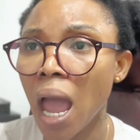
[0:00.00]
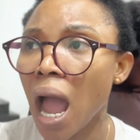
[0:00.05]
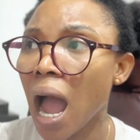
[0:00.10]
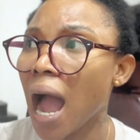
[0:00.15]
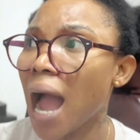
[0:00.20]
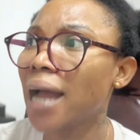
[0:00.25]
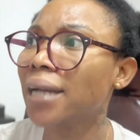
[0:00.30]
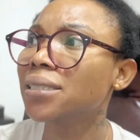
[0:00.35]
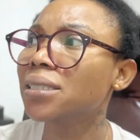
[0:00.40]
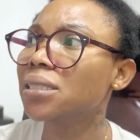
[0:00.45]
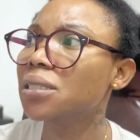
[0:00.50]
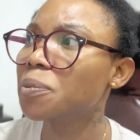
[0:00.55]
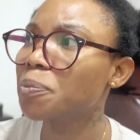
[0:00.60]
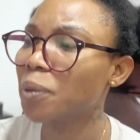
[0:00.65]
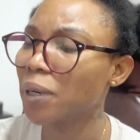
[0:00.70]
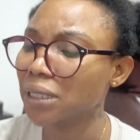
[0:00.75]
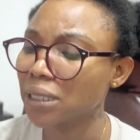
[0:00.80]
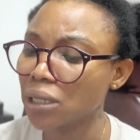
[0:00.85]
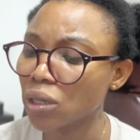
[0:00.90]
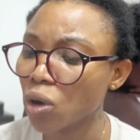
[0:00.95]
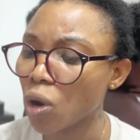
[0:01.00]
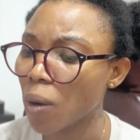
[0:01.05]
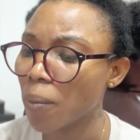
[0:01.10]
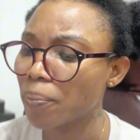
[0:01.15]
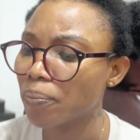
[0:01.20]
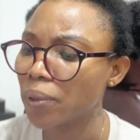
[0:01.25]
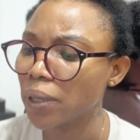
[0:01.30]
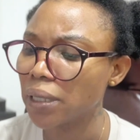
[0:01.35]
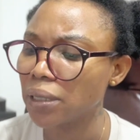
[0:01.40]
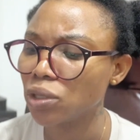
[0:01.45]
And the person
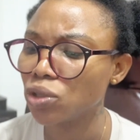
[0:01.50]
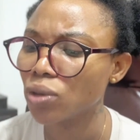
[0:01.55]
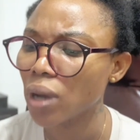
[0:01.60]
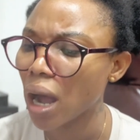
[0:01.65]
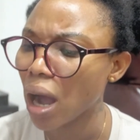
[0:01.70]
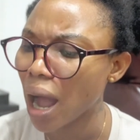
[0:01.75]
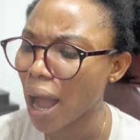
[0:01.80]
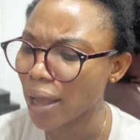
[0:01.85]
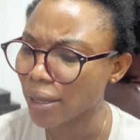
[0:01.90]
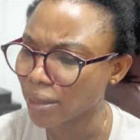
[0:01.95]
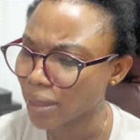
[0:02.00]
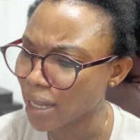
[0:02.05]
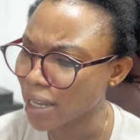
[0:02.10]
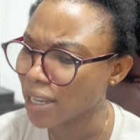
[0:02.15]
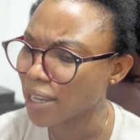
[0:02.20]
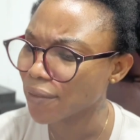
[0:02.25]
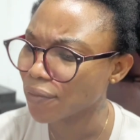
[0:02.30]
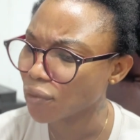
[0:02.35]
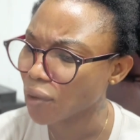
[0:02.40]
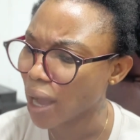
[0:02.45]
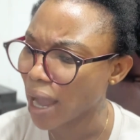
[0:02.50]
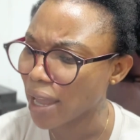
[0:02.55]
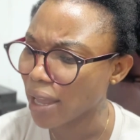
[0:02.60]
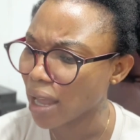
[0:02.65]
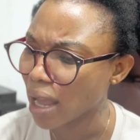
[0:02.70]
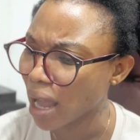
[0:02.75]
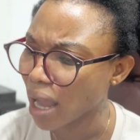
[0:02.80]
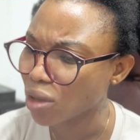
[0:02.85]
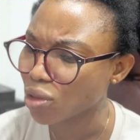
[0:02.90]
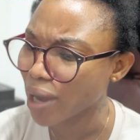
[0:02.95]
complaining, I think if you
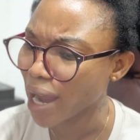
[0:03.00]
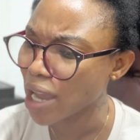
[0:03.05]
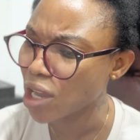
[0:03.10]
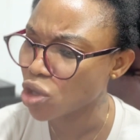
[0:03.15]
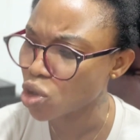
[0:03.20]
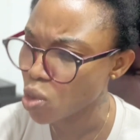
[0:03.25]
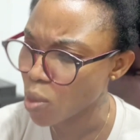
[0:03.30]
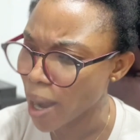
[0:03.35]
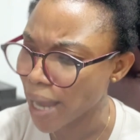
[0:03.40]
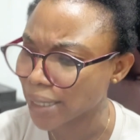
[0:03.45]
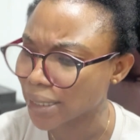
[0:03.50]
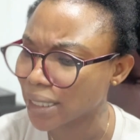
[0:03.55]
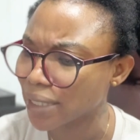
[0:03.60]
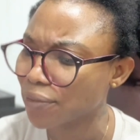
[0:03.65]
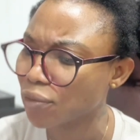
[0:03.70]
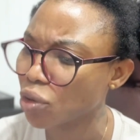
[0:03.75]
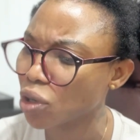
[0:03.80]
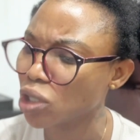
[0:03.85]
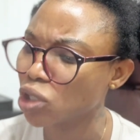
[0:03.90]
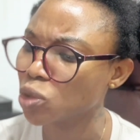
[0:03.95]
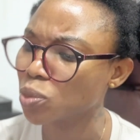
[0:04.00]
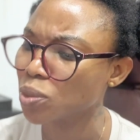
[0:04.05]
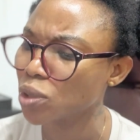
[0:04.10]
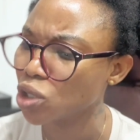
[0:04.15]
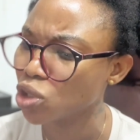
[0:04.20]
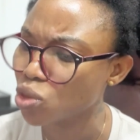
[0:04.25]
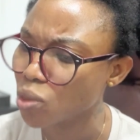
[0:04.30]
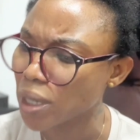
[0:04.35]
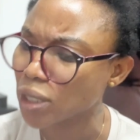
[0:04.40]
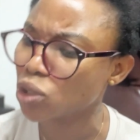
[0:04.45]
are in US, for you to be
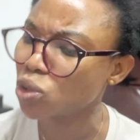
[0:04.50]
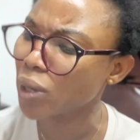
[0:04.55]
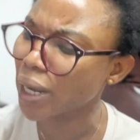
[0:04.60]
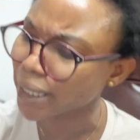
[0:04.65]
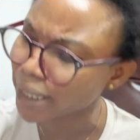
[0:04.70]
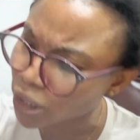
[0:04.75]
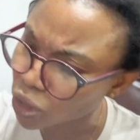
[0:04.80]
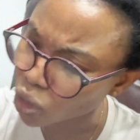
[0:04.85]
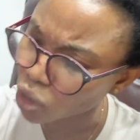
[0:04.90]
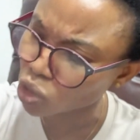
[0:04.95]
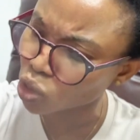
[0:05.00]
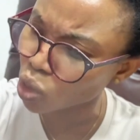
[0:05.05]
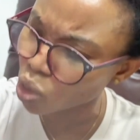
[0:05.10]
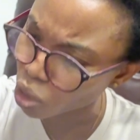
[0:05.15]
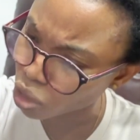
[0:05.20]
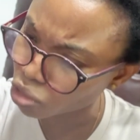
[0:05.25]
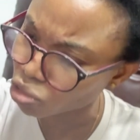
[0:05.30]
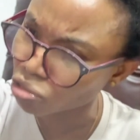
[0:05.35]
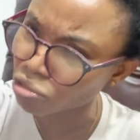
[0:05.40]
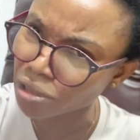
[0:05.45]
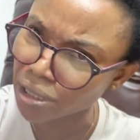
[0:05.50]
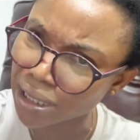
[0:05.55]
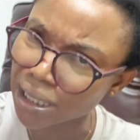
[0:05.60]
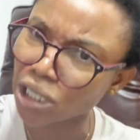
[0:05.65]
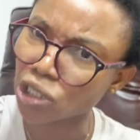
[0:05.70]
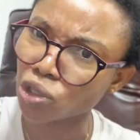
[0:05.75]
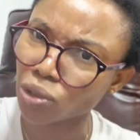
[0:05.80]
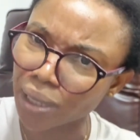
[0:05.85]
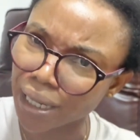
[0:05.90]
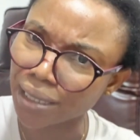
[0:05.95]
in US is also going through
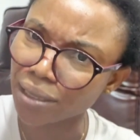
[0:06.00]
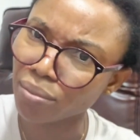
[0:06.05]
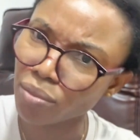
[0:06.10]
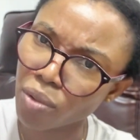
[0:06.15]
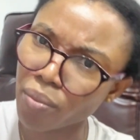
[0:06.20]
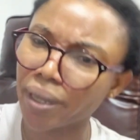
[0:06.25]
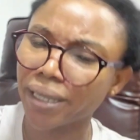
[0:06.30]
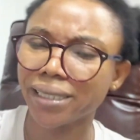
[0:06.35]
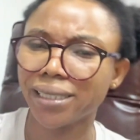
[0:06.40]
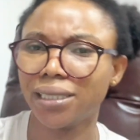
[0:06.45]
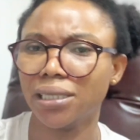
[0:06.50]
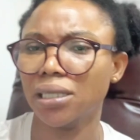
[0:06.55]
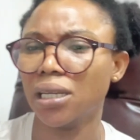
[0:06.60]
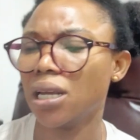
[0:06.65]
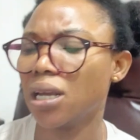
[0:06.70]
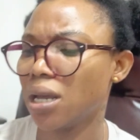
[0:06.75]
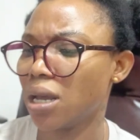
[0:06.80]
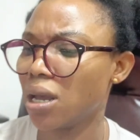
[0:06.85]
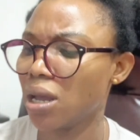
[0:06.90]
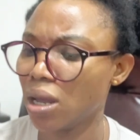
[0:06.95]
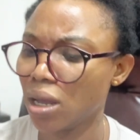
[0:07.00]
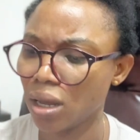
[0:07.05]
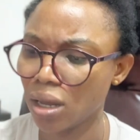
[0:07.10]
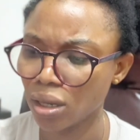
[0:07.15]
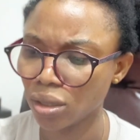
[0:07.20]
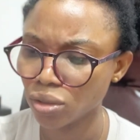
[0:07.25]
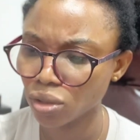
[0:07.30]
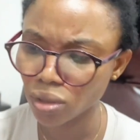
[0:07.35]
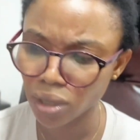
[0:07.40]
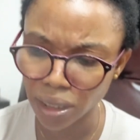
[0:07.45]
recession at the moment.
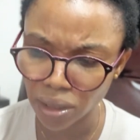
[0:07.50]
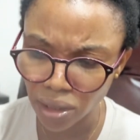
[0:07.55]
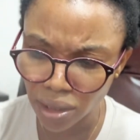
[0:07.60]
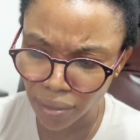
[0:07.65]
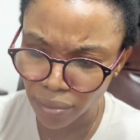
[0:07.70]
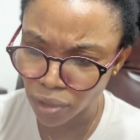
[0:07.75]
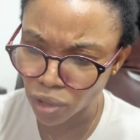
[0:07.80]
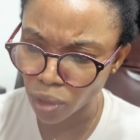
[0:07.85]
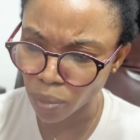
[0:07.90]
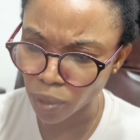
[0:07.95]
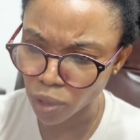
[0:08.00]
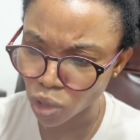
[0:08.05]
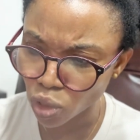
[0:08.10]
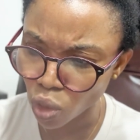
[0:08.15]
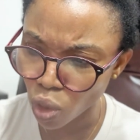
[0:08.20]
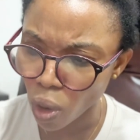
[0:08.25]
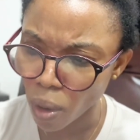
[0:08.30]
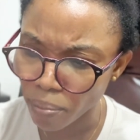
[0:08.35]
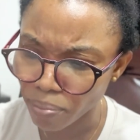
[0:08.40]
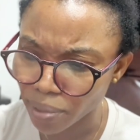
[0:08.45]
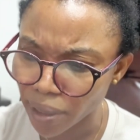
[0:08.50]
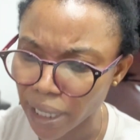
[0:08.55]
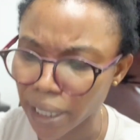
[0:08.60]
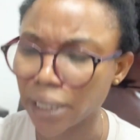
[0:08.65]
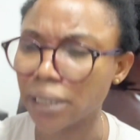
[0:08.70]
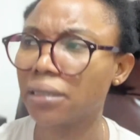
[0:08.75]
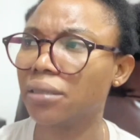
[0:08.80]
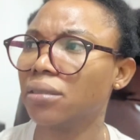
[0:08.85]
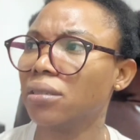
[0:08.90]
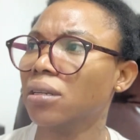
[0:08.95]
So you're not even supposed to
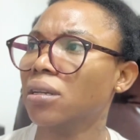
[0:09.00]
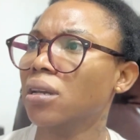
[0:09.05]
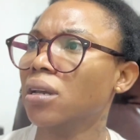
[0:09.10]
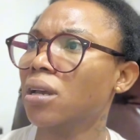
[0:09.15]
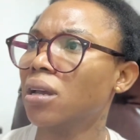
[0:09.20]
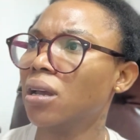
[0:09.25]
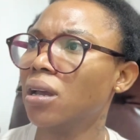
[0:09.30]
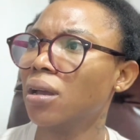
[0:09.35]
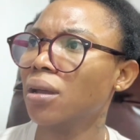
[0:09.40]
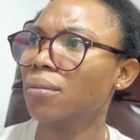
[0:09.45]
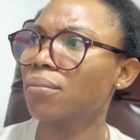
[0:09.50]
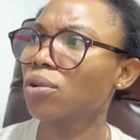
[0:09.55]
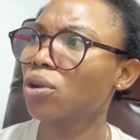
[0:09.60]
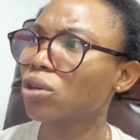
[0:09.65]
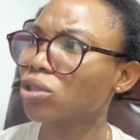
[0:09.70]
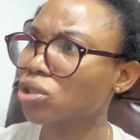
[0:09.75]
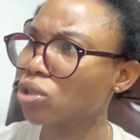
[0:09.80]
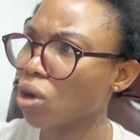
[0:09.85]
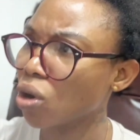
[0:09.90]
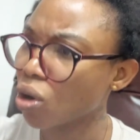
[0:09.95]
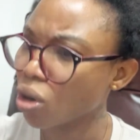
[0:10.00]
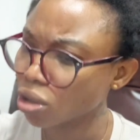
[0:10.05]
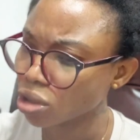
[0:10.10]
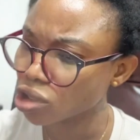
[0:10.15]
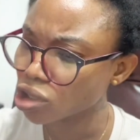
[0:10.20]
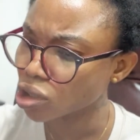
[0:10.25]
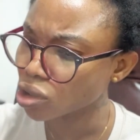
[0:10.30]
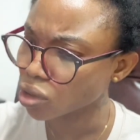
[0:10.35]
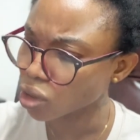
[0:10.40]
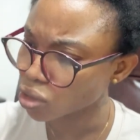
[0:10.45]
complain, because your
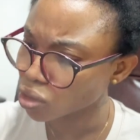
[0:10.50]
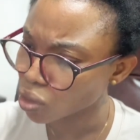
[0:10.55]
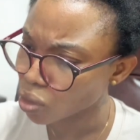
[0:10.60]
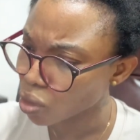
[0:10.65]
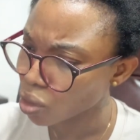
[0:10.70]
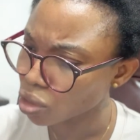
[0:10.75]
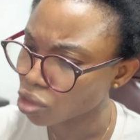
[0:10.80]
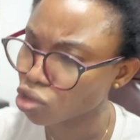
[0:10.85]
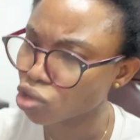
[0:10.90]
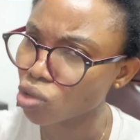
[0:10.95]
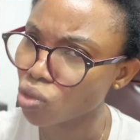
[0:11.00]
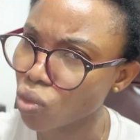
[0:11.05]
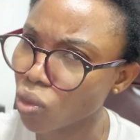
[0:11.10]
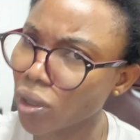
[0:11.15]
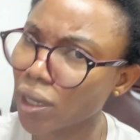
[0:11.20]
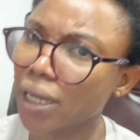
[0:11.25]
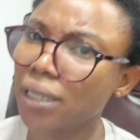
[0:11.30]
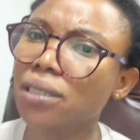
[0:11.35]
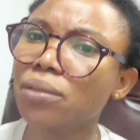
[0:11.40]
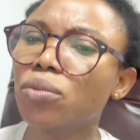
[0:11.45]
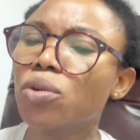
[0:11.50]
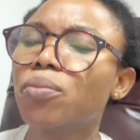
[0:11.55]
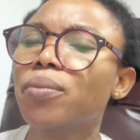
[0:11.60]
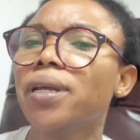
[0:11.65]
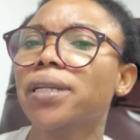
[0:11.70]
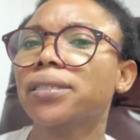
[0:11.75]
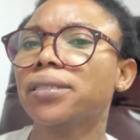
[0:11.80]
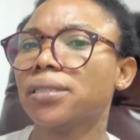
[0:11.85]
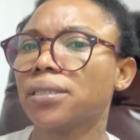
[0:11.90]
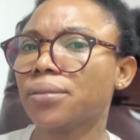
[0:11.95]
country is also going through one at the moment.